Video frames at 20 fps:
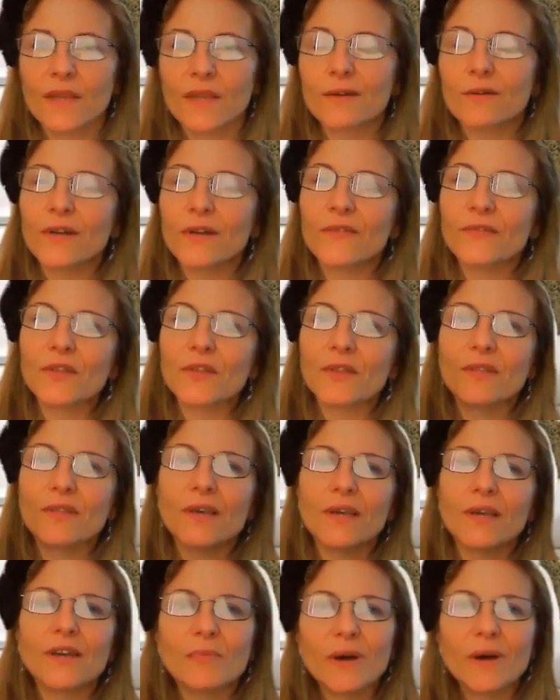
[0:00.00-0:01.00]
I don't have to
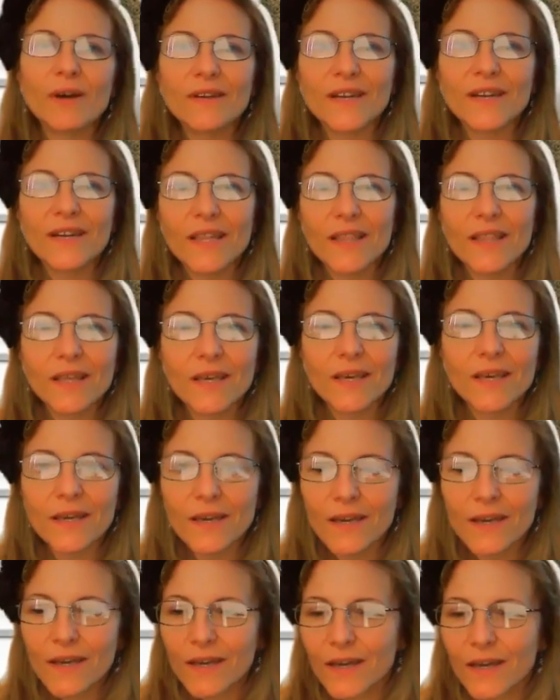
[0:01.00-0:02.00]
think about
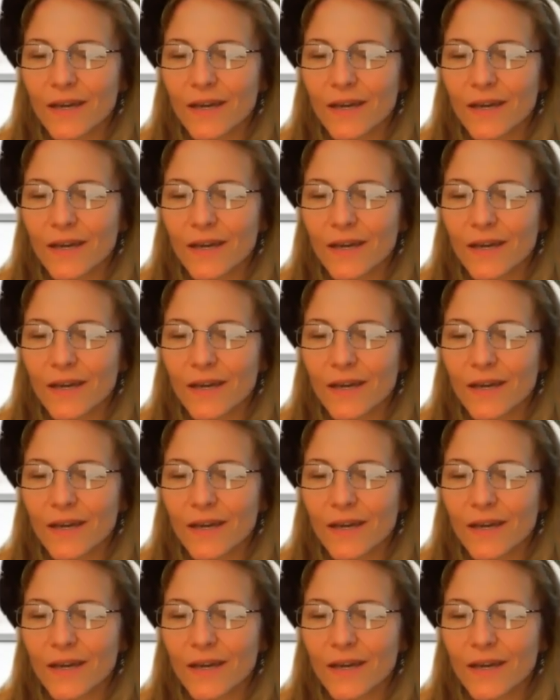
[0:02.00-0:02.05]
anything.